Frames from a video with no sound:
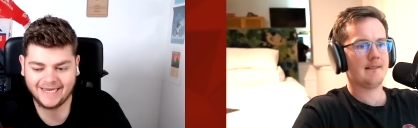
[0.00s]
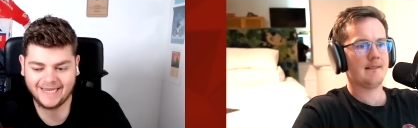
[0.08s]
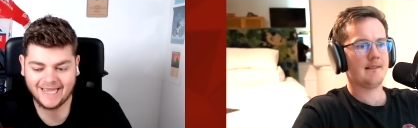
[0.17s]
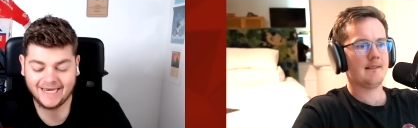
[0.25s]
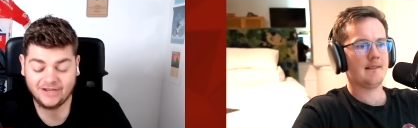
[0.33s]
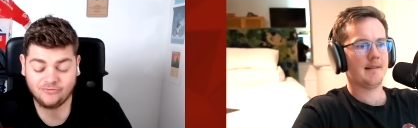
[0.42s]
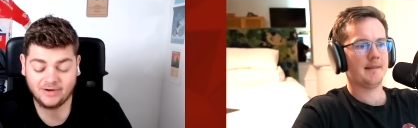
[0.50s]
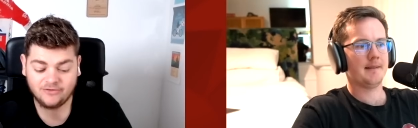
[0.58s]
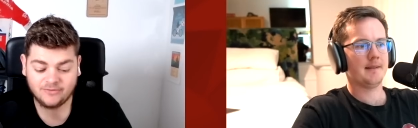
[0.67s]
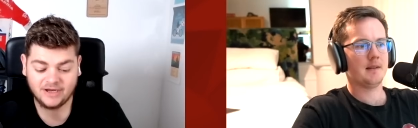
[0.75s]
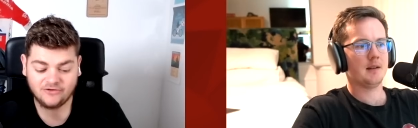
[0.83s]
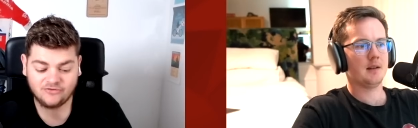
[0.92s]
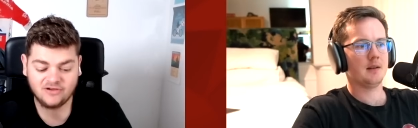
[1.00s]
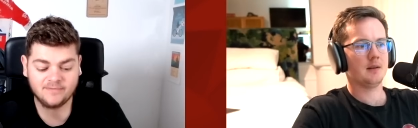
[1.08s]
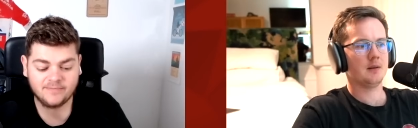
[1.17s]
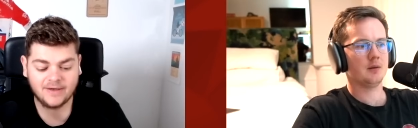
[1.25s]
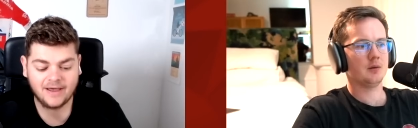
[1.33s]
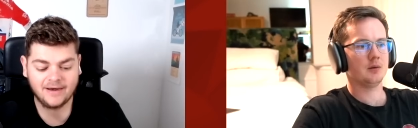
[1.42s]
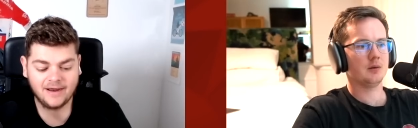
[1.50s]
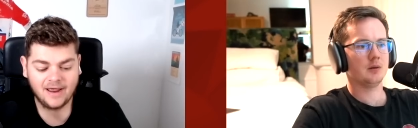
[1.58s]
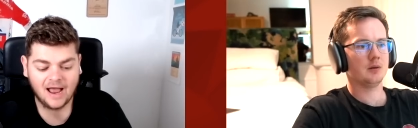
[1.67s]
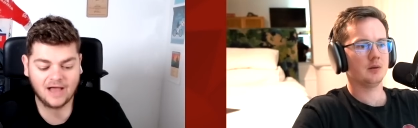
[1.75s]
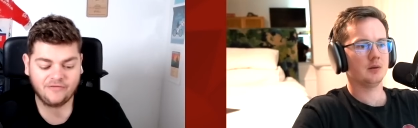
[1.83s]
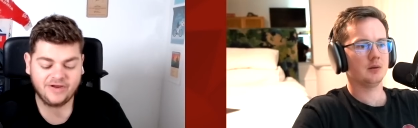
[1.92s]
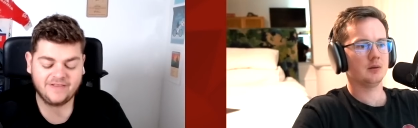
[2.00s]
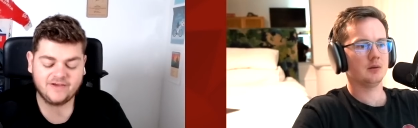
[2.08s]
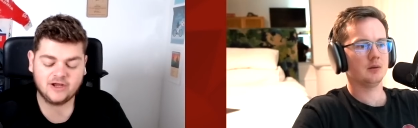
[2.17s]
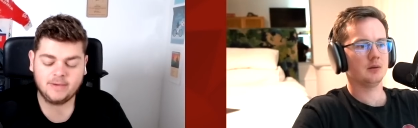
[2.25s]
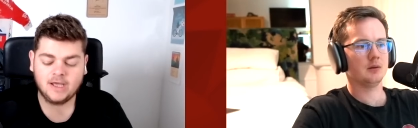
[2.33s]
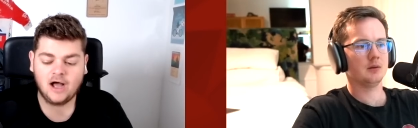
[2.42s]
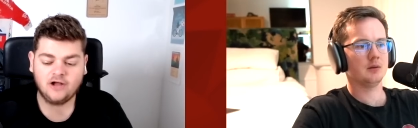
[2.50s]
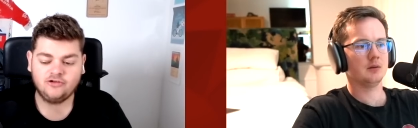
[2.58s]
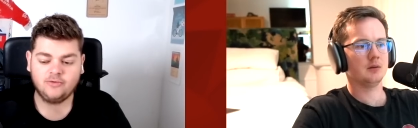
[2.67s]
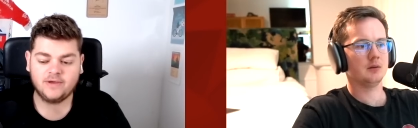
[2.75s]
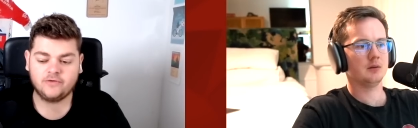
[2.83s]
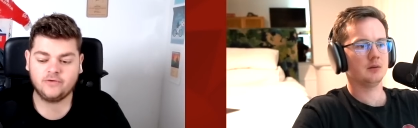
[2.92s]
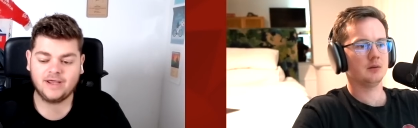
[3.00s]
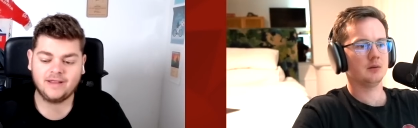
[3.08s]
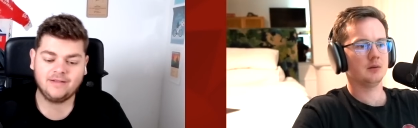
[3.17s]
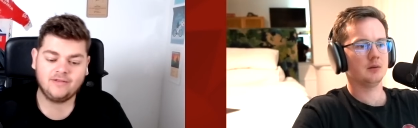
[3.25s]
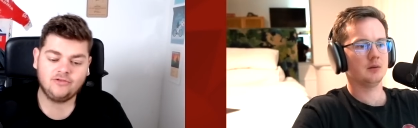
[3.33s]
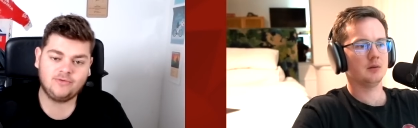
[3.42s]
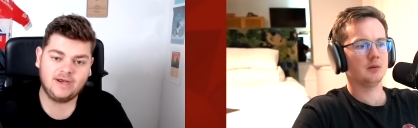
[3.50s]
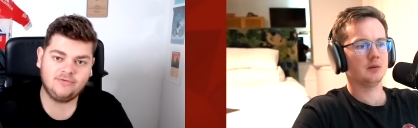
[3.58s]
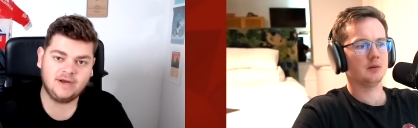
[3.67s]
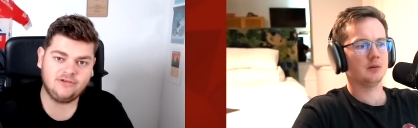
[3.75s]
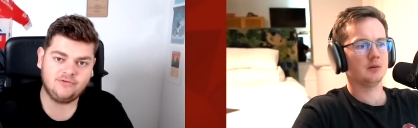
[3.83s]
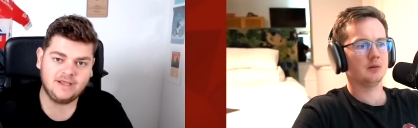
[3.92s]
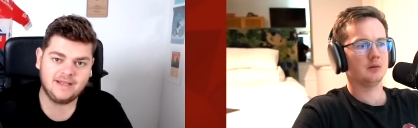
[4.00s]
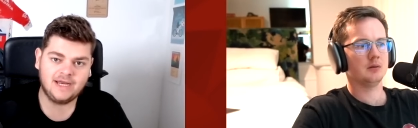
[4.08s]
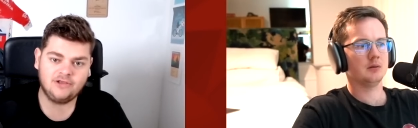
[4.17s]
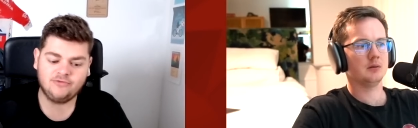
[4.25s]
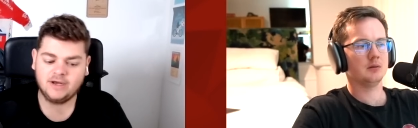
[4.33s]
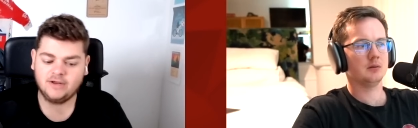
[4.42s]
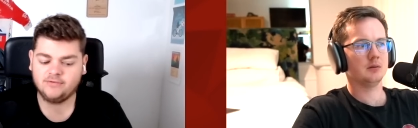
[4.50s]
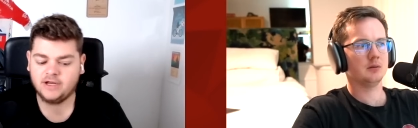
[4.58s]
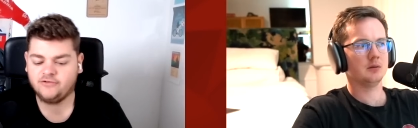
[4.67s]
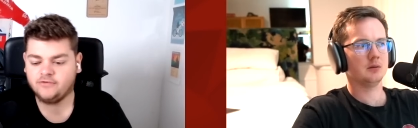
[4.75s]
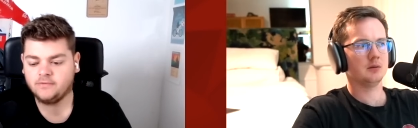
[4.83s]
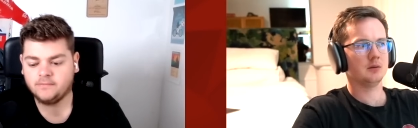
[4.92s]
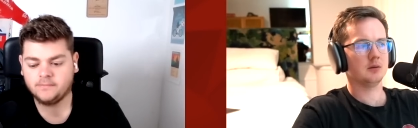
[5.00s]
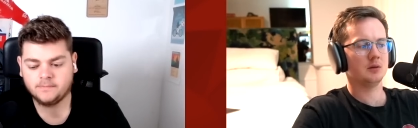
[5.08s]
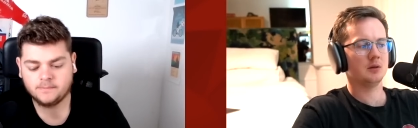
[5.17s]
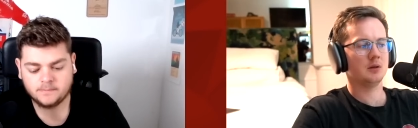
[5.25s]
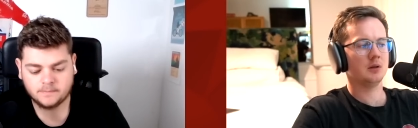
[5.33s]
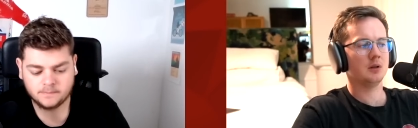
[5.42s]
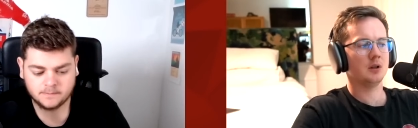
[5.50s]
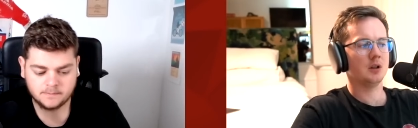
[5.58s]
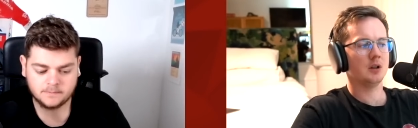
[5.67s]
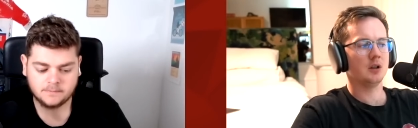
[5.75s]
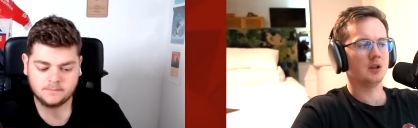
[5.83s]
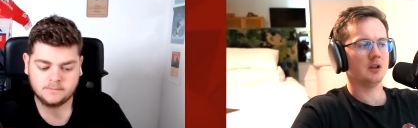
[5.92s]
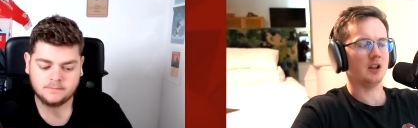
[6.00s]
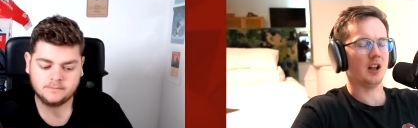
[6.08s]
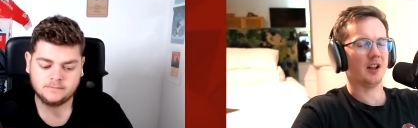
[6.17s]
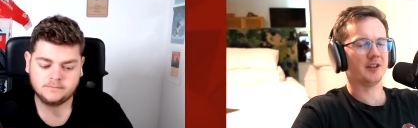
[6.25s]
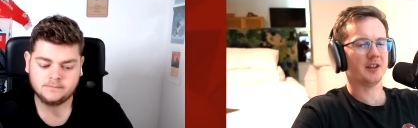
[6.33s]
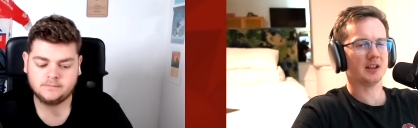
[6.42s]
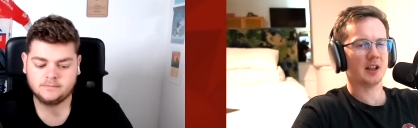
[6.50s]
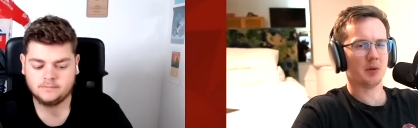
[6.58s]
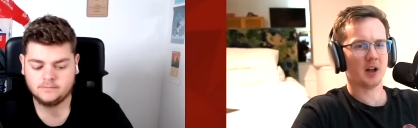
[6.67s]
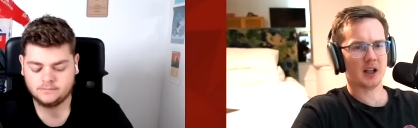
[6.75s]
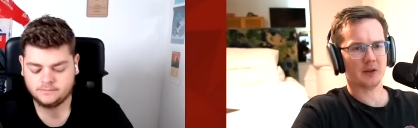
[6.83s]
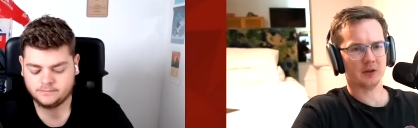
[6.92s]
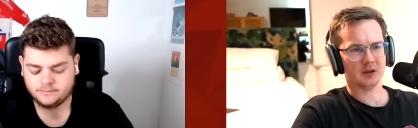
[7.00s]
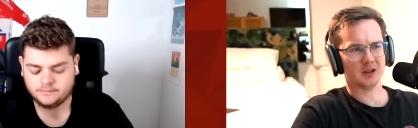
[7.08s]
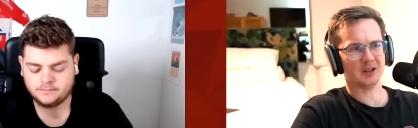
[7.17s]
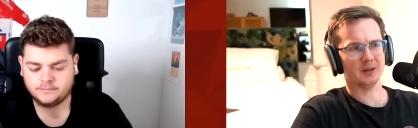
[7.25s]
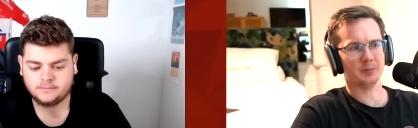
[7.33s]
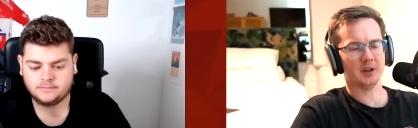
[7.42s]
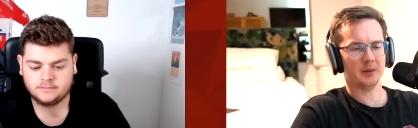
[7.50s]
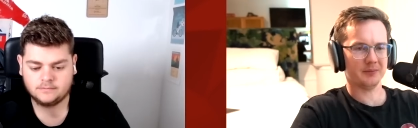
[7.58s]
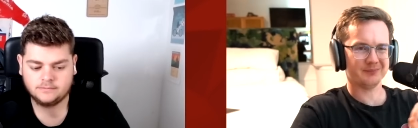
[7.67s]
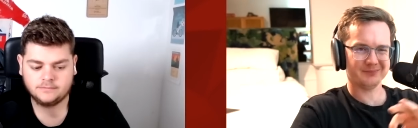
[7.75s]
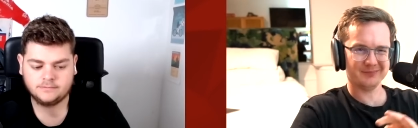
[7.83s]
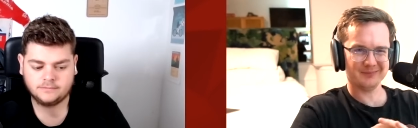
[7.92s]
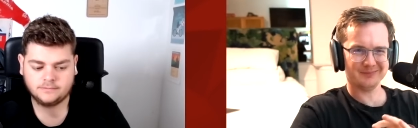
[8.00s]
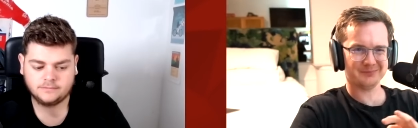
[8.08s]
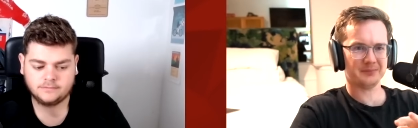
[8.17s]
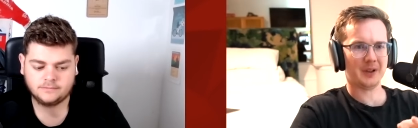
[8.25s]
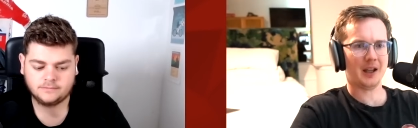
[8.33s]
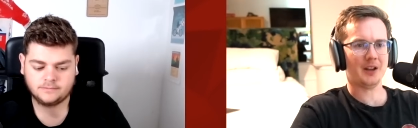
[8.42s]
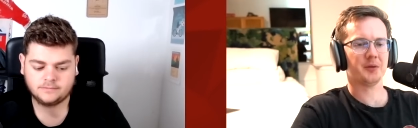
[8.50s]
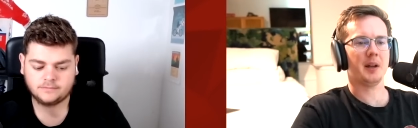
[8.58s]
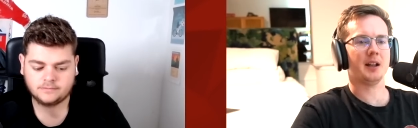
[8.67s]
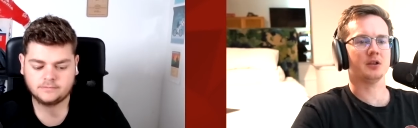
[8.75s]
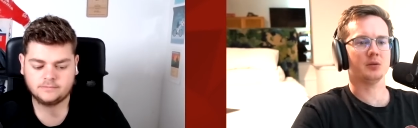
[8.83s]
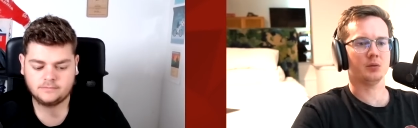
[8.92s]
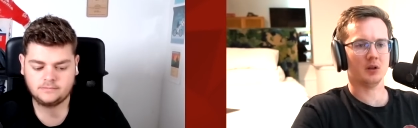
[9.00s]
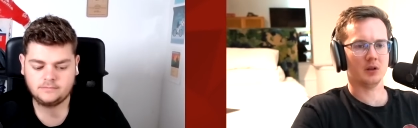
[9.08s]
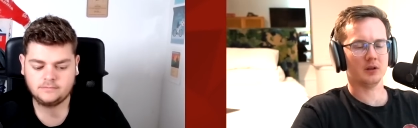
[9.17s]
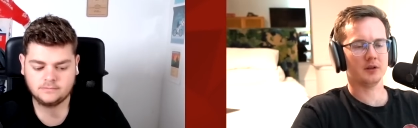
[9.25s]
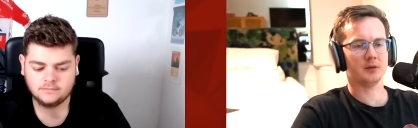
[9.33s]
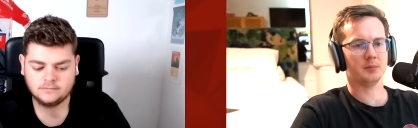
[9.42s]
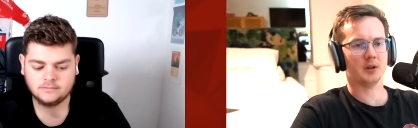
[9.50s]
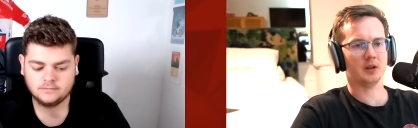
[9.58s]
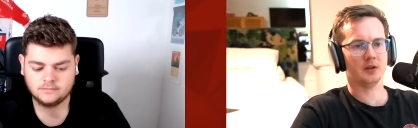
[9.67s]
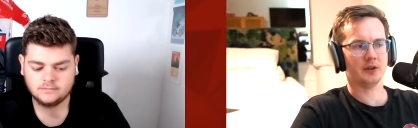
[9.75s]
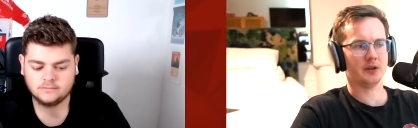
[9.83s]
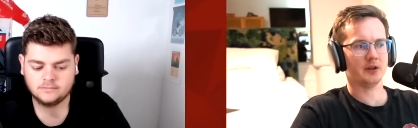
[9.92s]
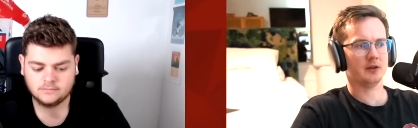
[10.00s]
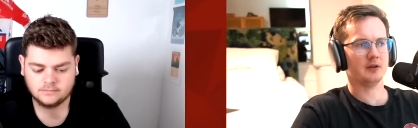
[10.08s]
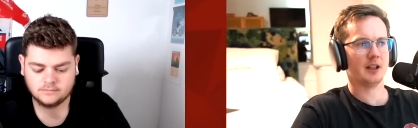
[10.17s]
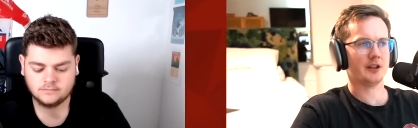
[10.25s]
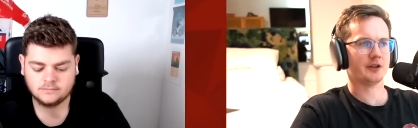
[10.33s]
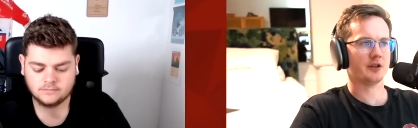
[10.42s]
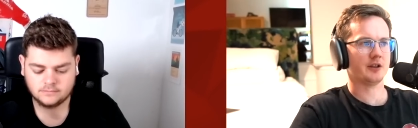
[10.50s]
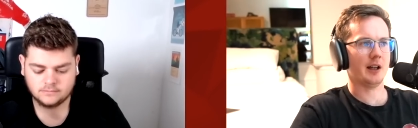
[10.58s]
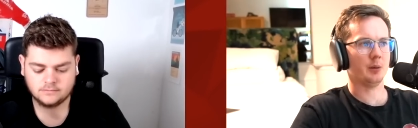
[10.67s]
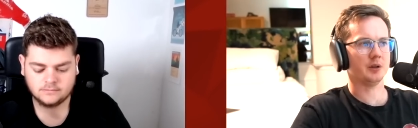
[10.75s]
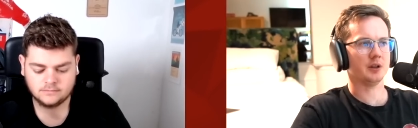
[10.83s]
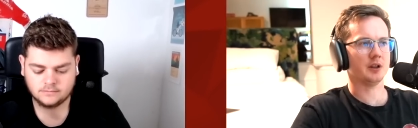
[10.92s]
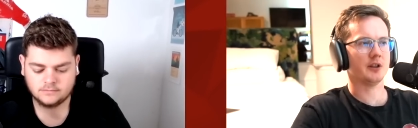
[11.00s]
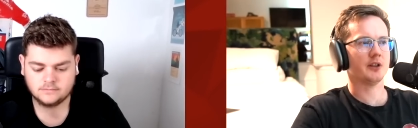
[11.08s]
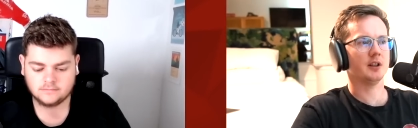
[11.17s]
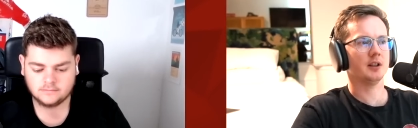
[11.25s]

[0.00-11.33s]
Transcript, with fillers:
Speaker 1: again in 2023. But I think it's going to be hard to do as good in 2023 than in 2022.
Speaker 2: Yeah, I think they might have a little bit of bounce back to earth because that's just how it is.